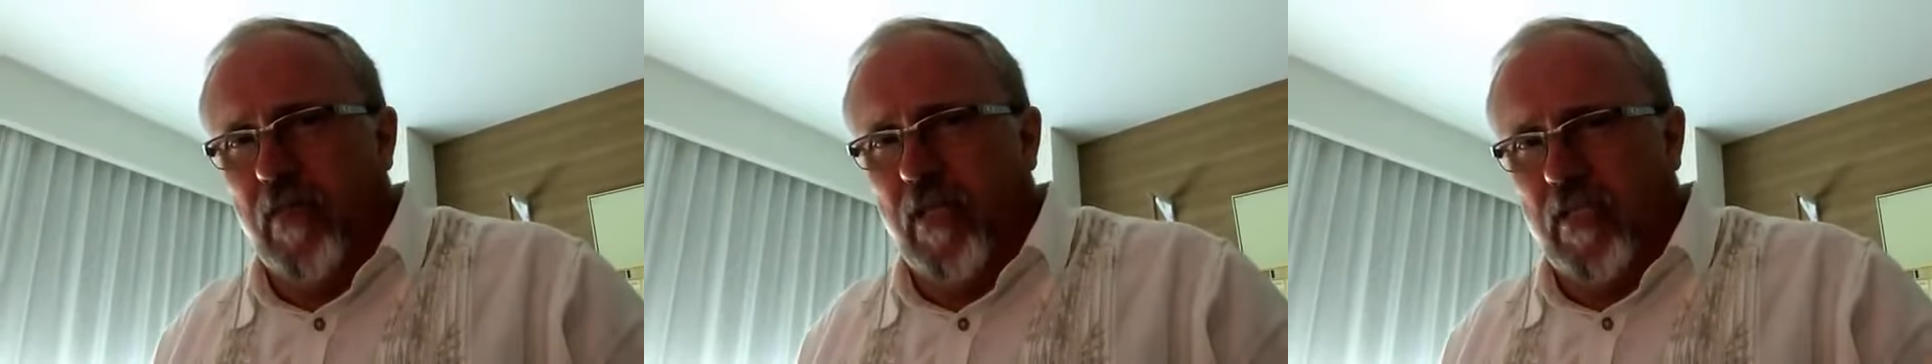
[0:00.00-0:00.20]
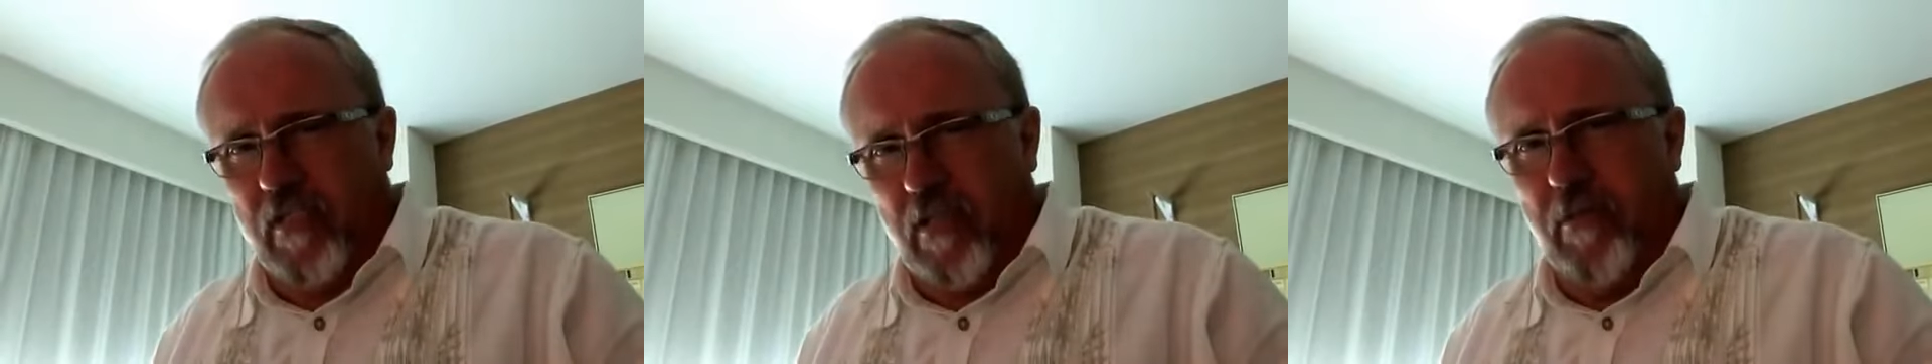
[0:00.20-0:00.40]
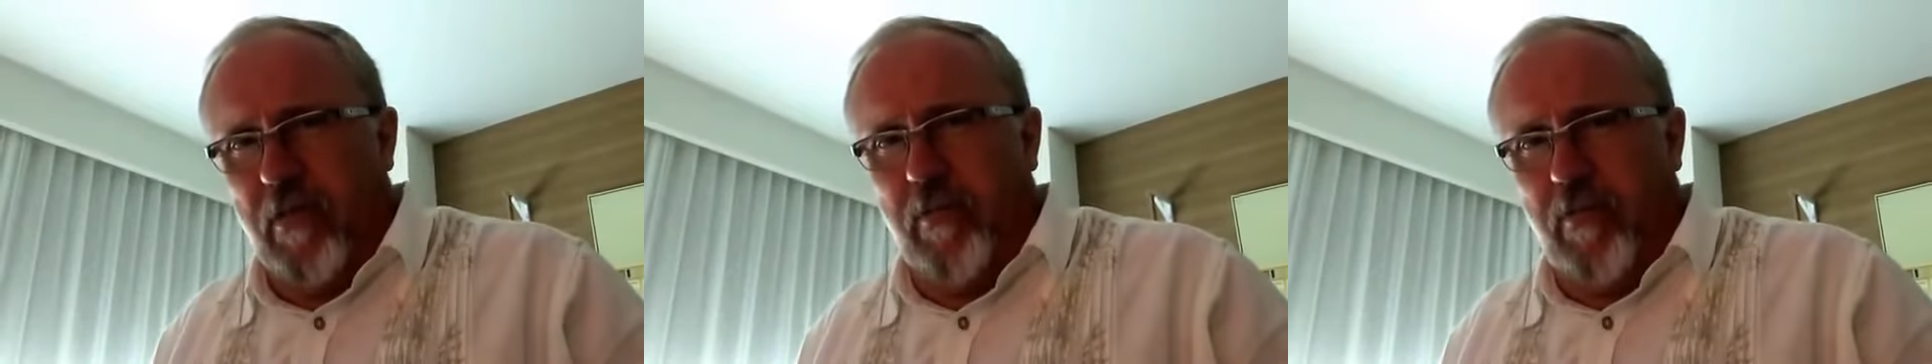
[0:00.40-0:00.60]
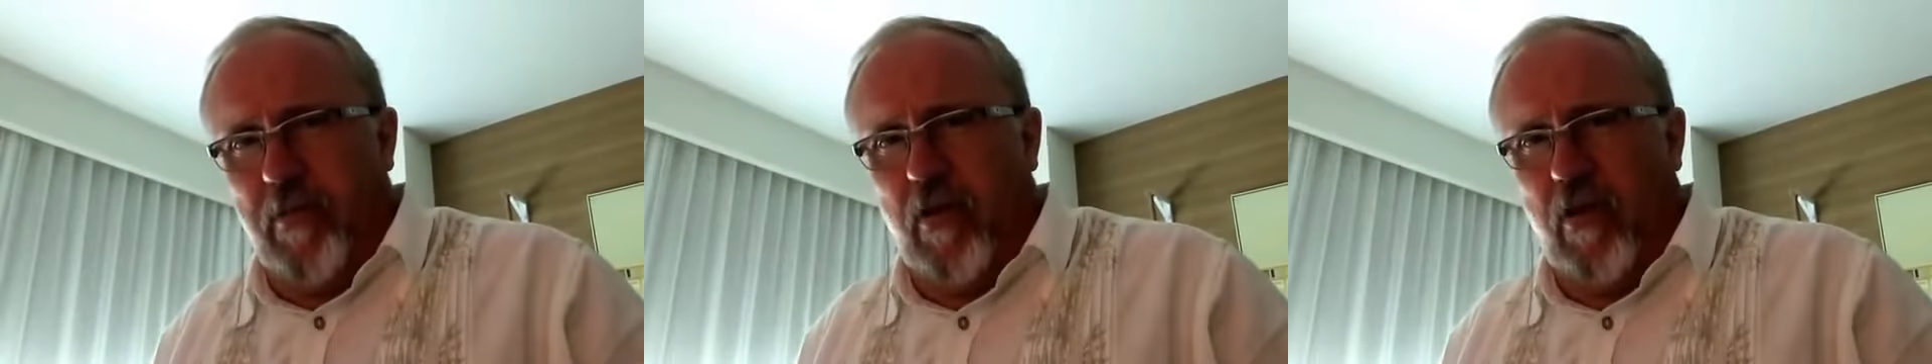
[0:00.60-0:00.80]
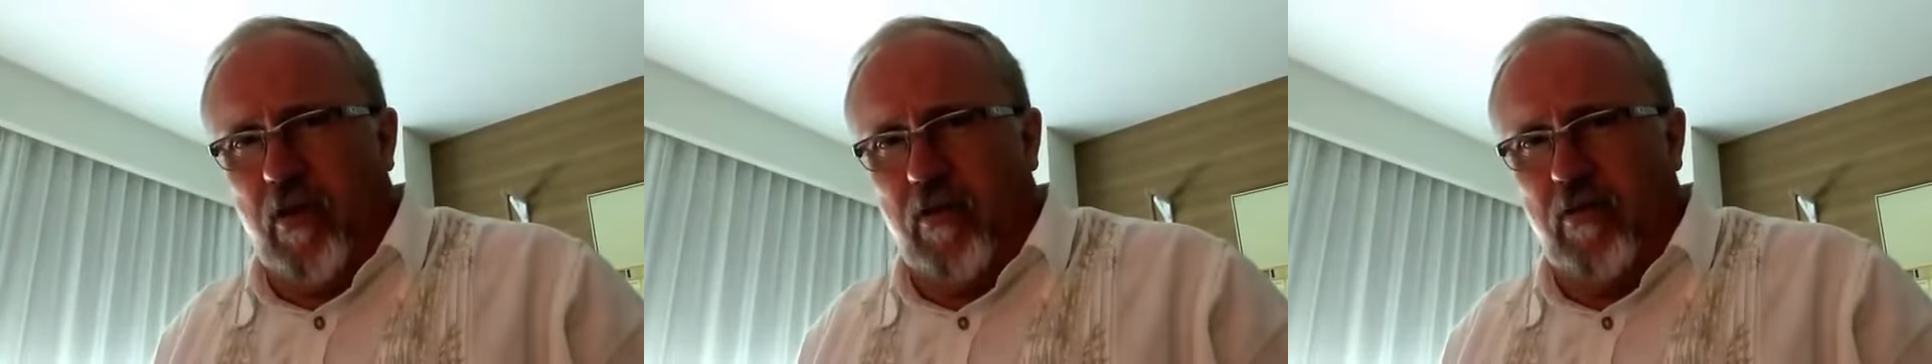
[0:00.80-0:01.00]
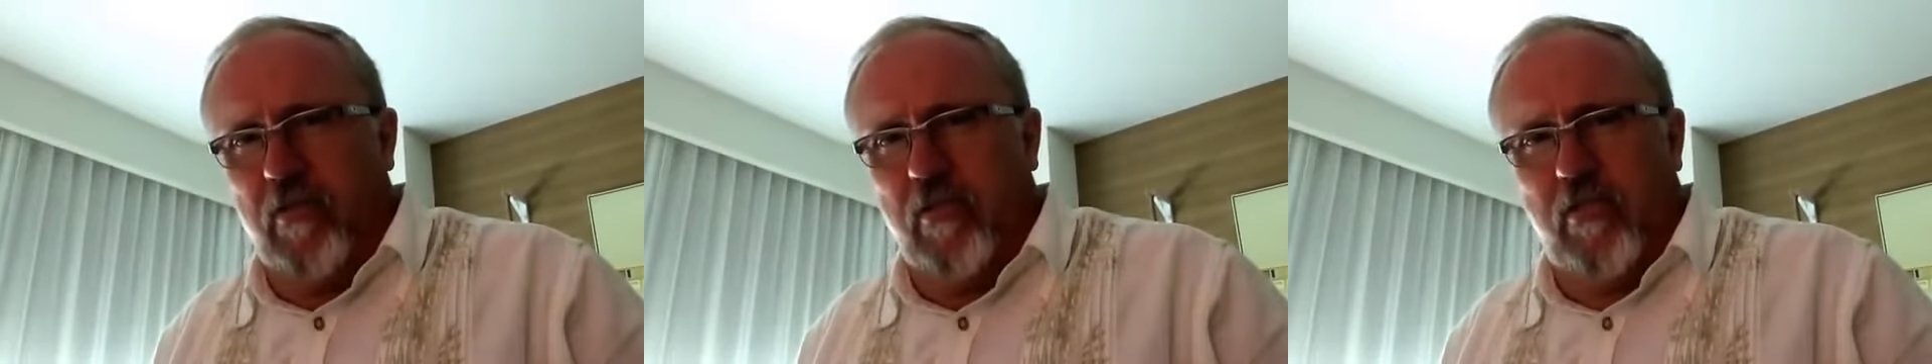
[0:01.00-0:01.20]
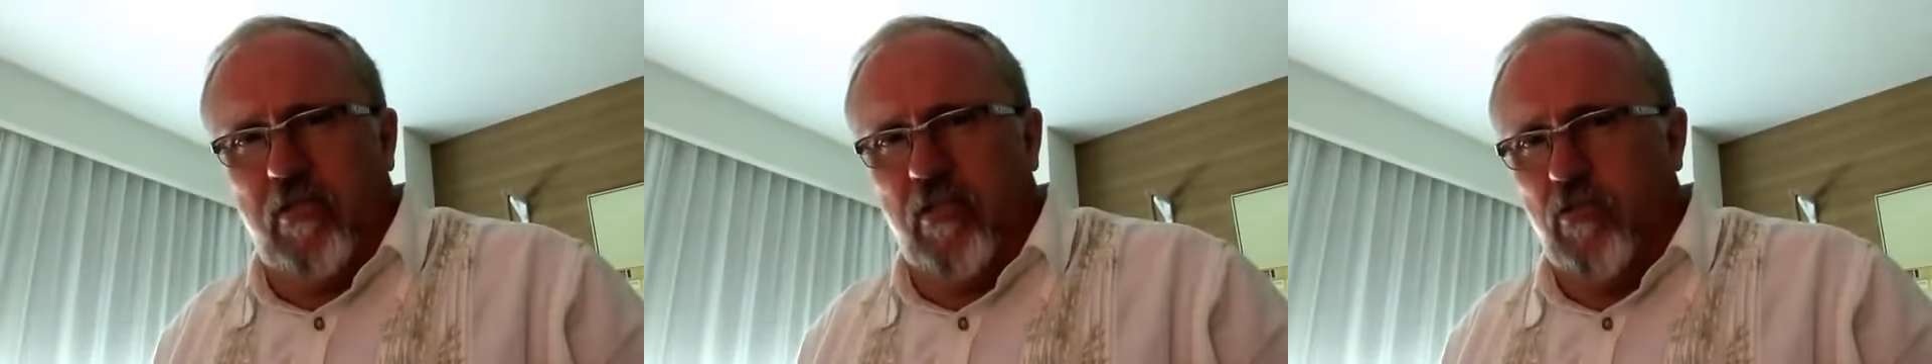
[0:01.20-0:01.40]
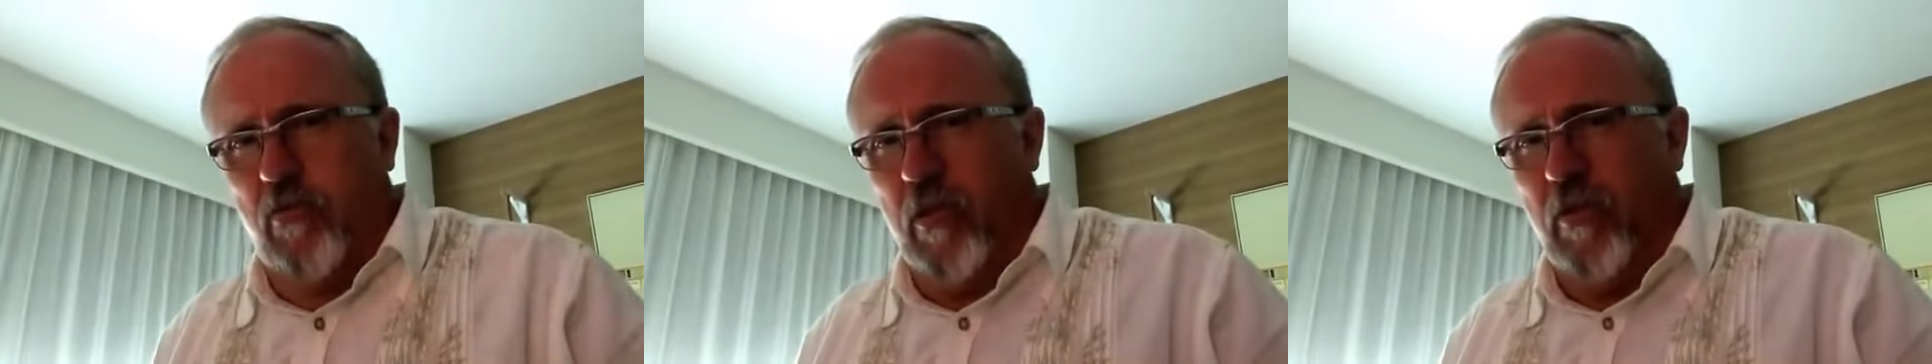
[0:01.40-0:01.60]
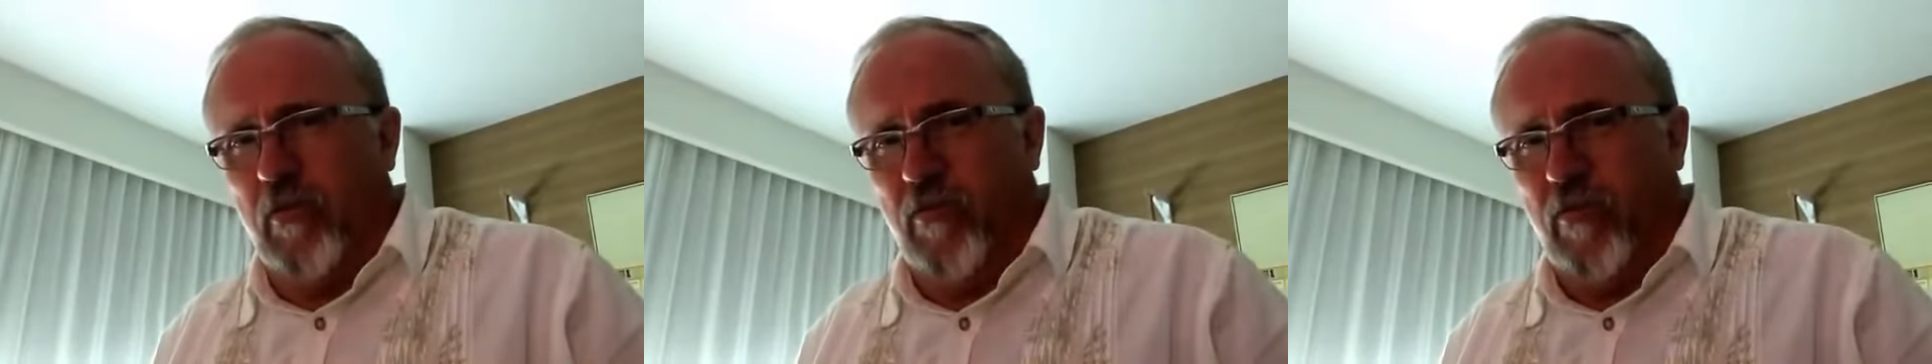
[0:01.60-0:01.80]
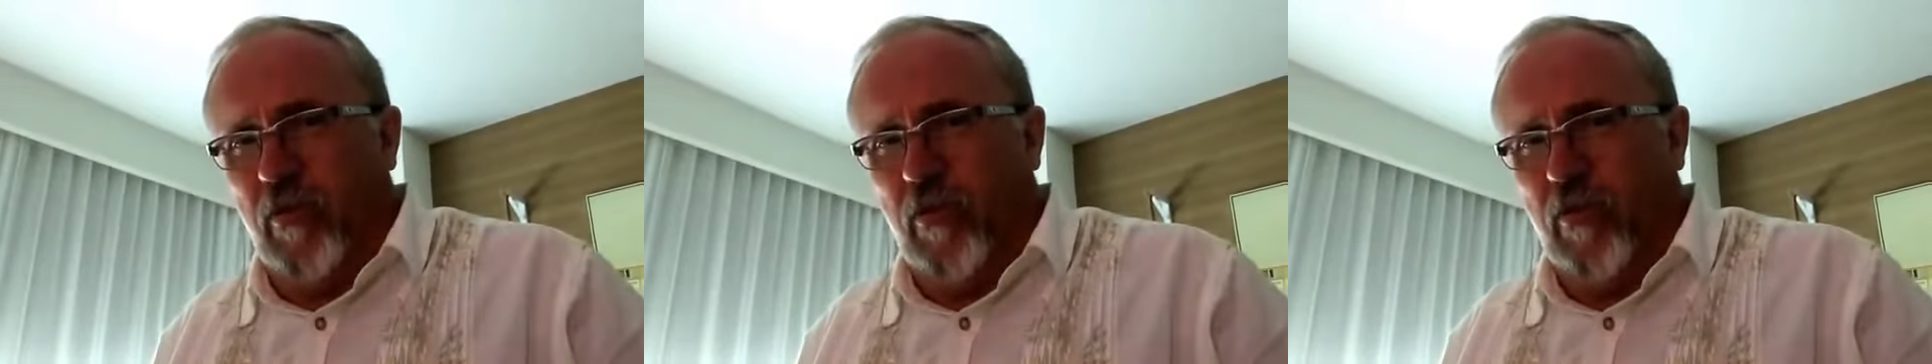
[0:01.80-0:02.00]
That's coming up August the
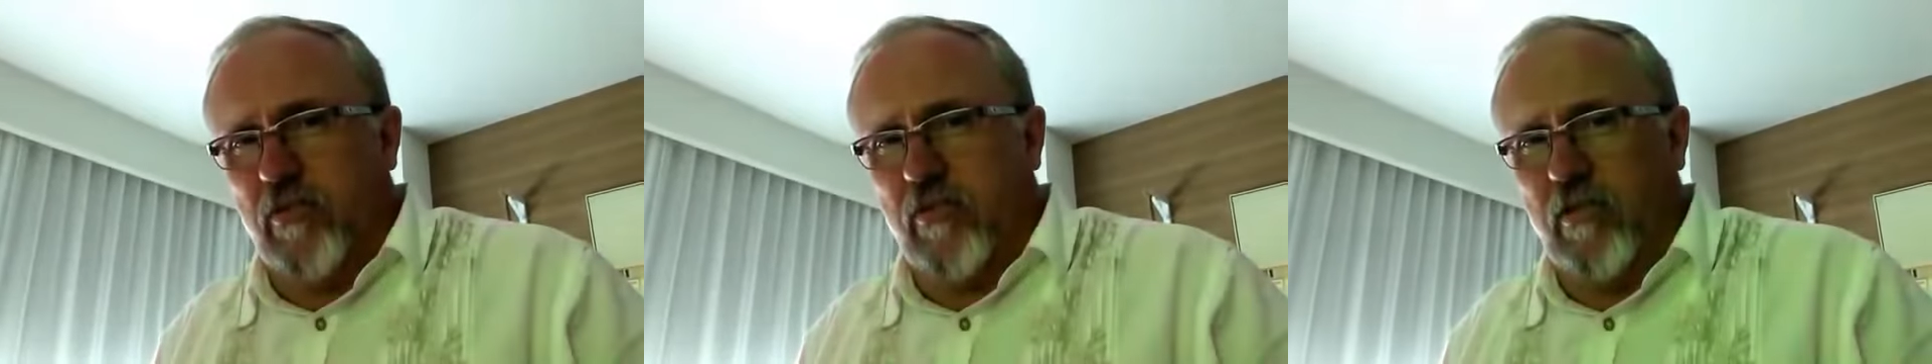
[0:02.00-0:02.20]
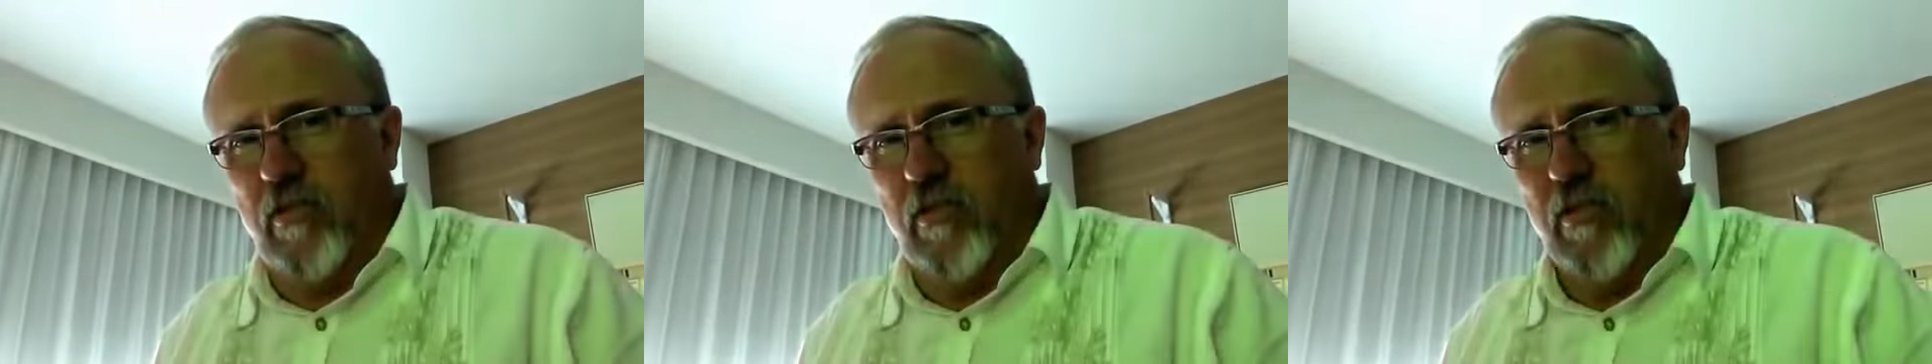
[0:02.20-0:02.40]
21st.